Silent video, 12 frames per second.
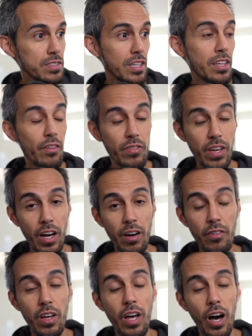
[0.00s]
They definitely have
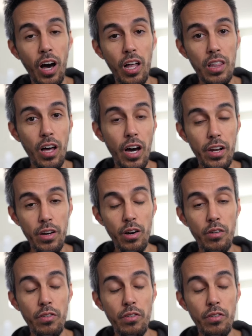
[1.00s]
a lot of